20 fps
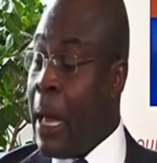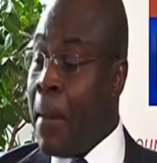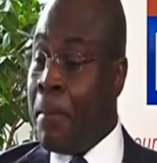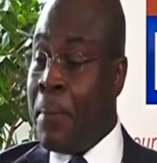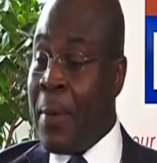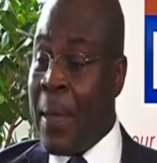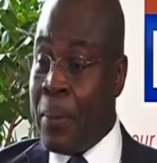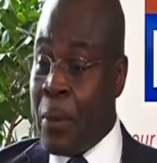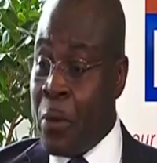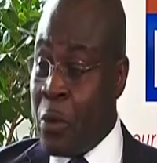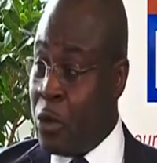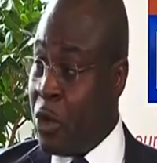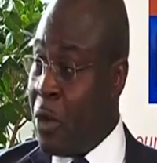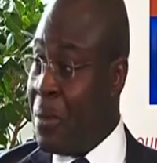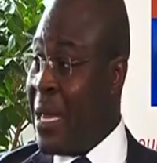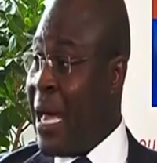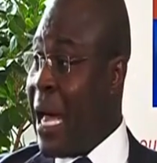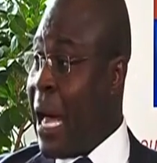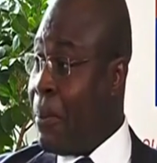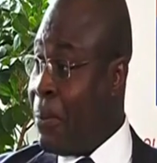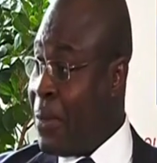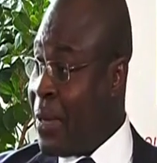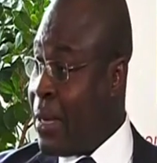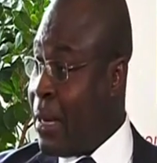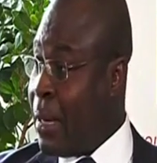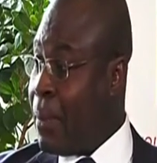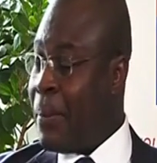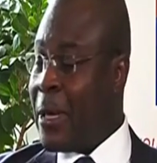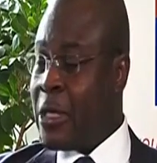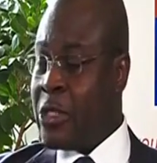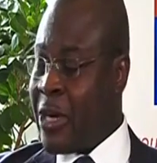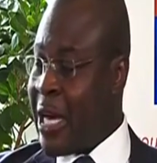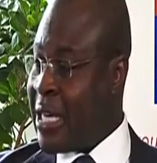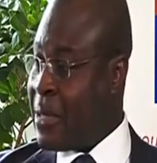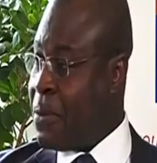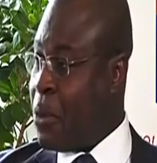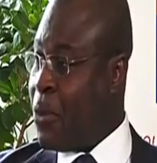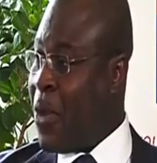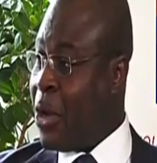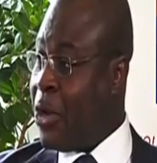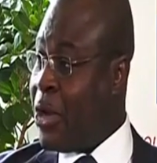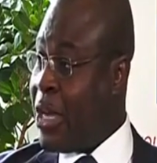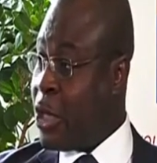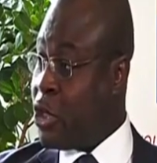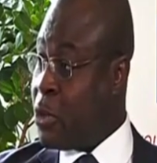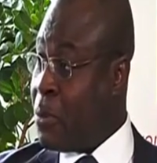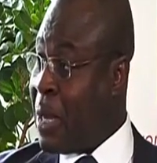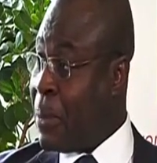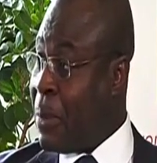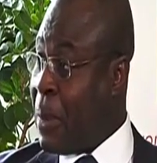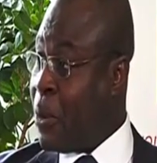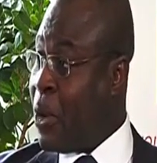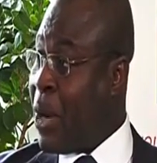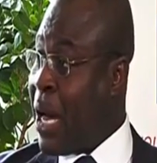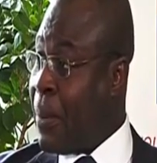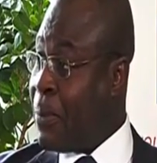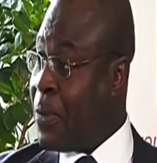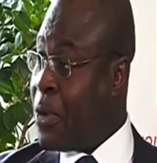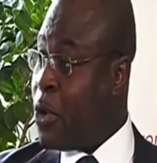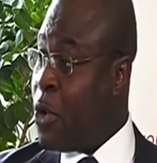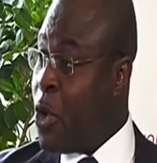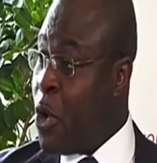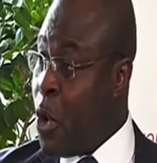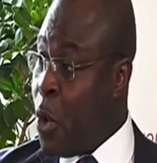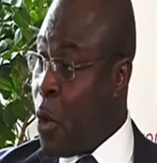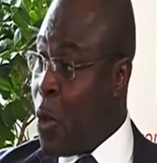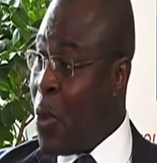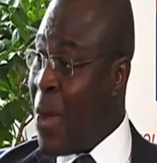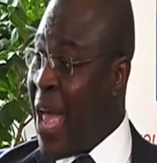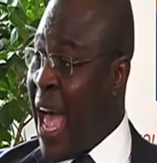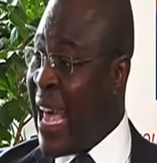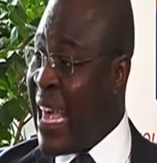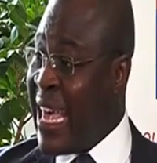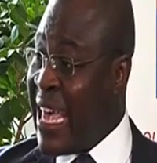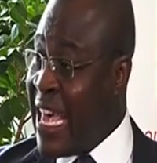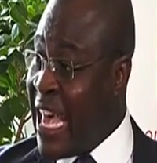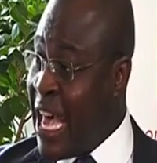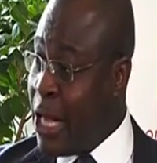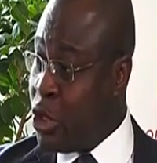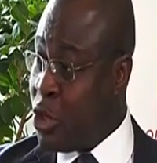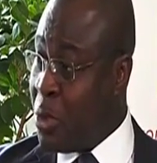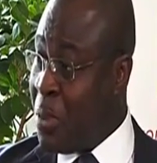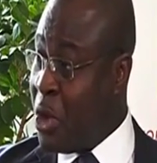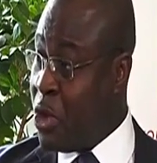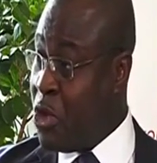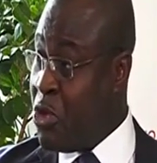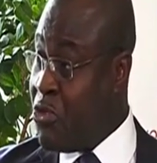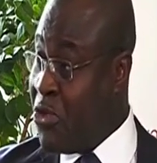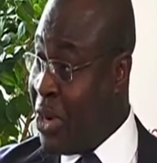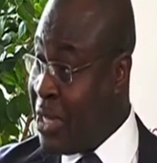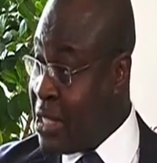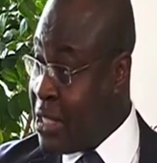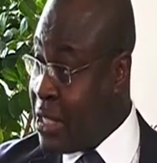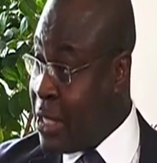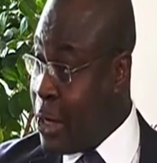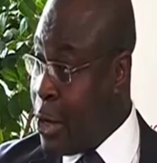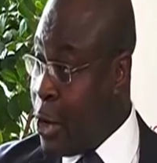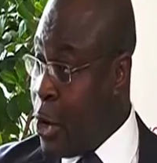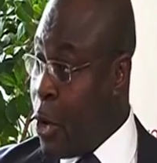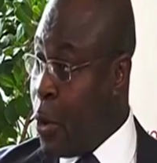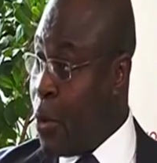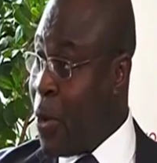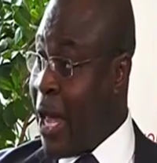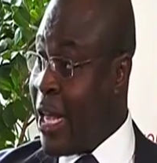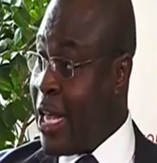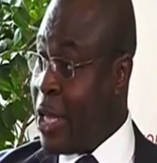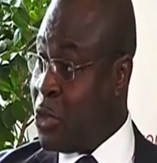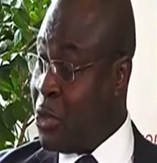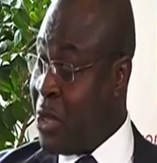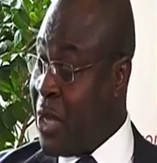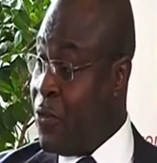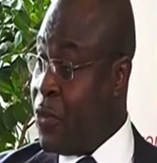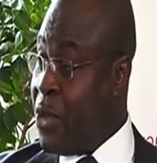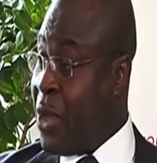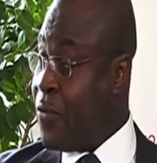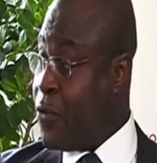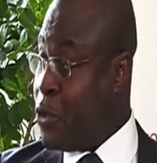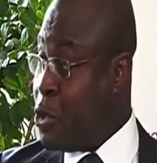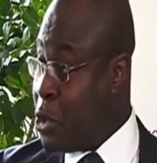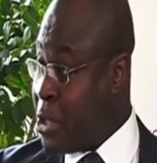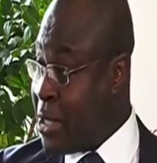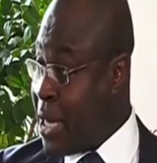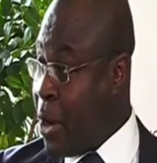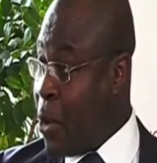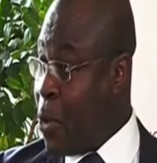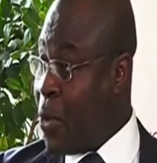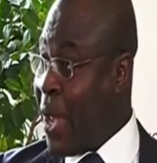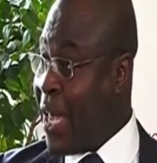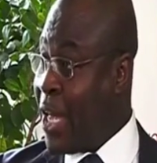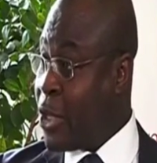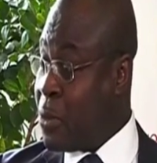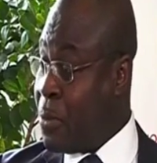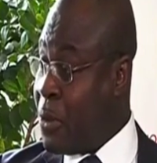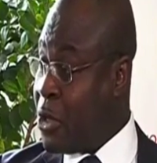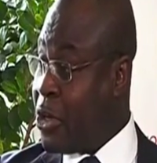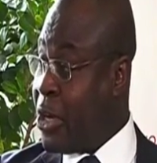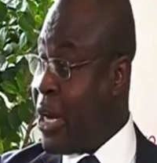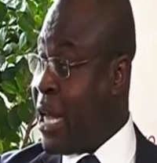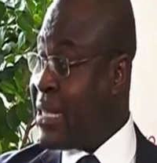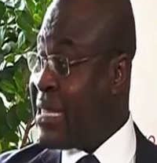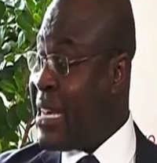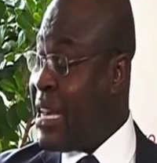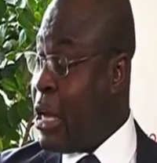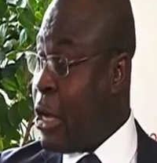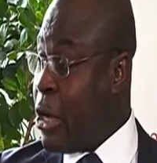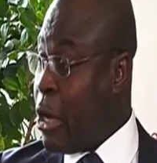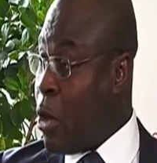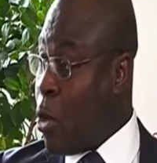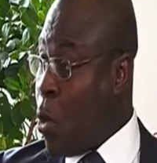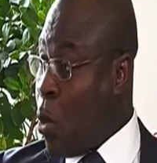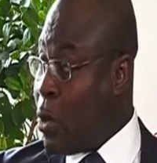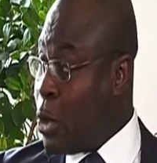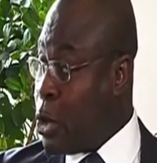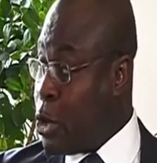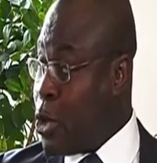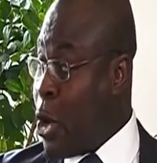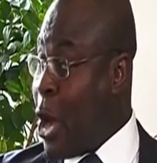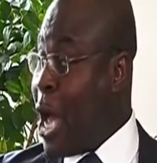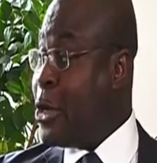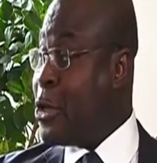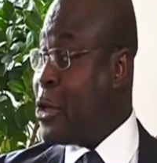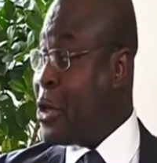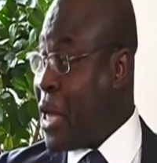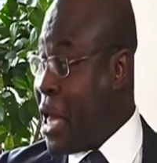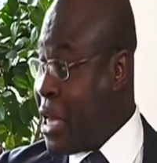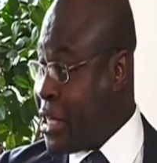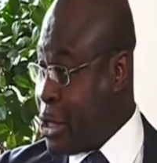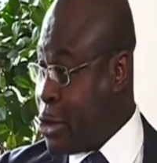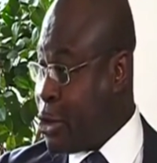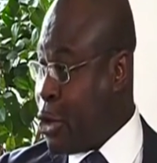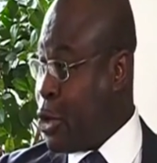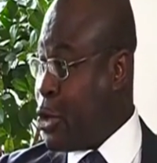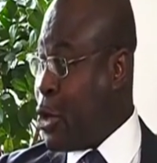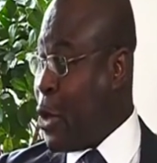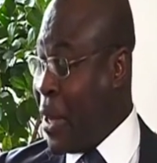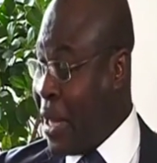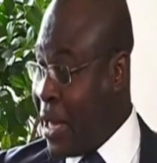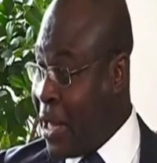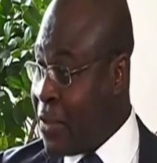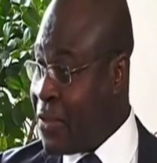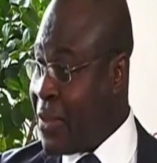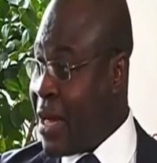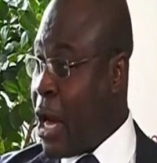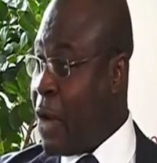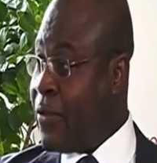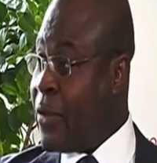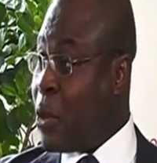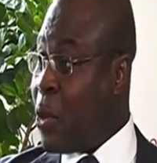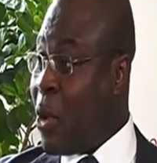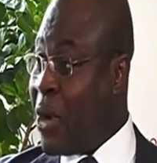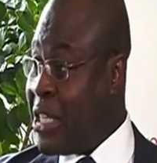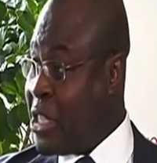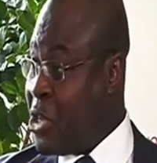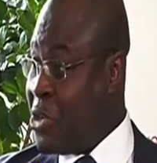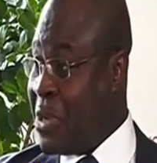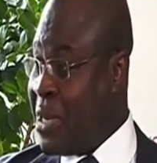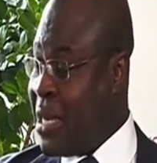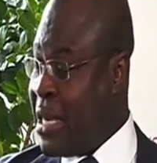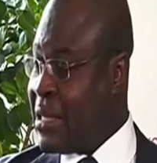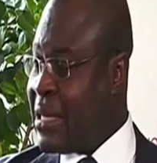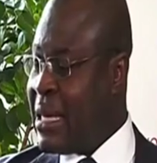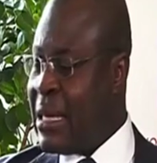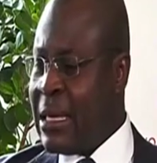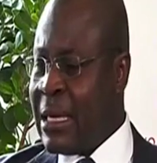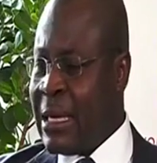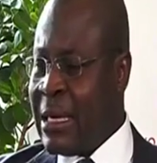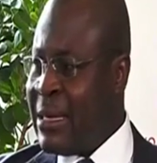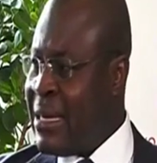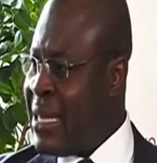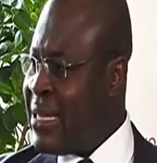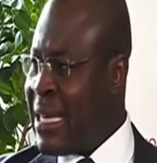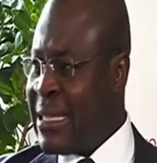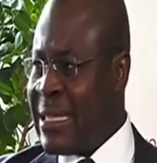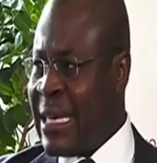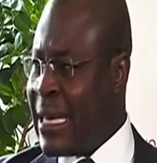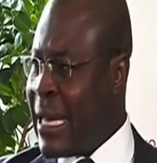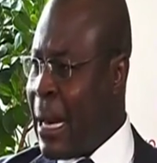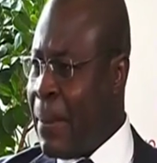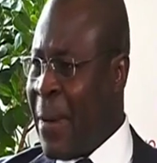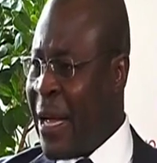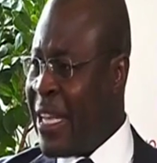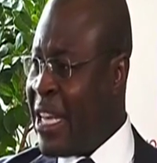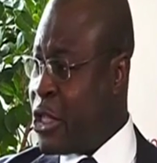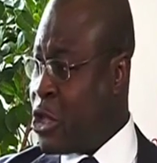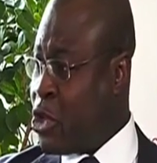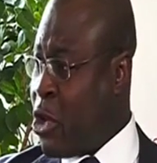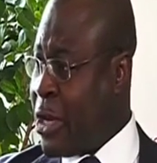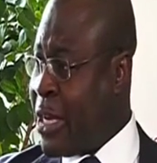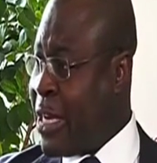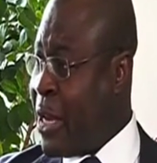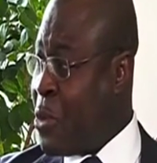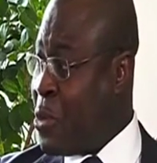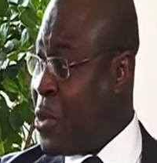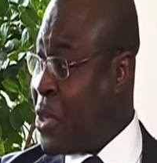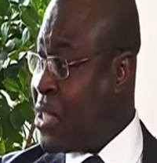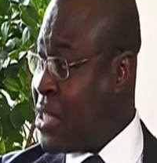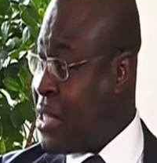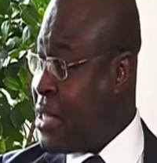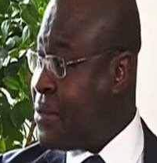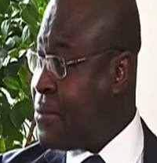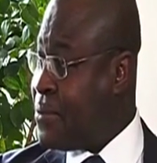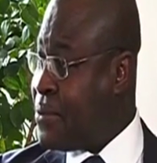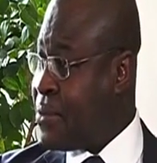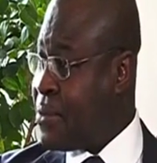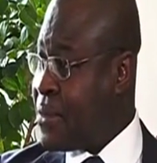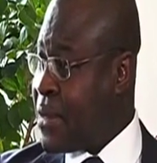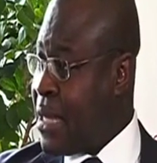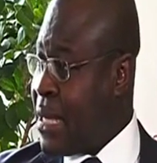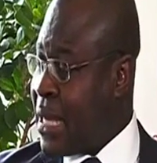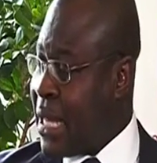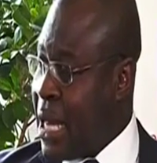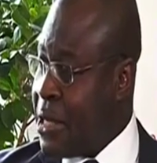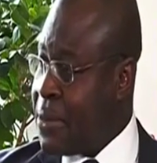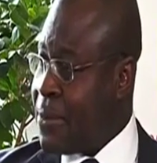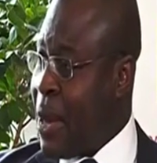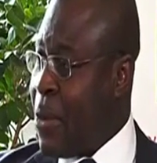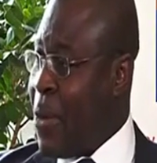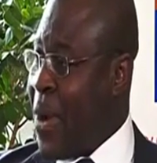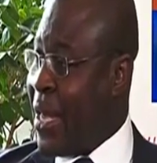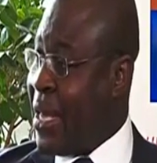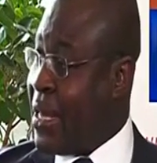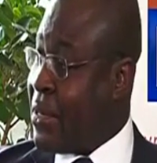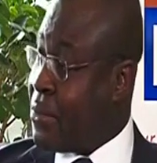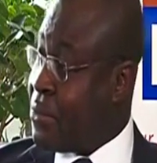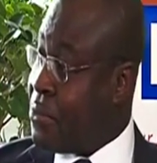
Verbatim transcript: People will not be happy, but trust me, we are not here to make people happy. We are here to make you rich. We are here to give you a future. We are here to make sure that your education or your health are the quality you need. This doesn't come by just talking and wishing. It comes by working.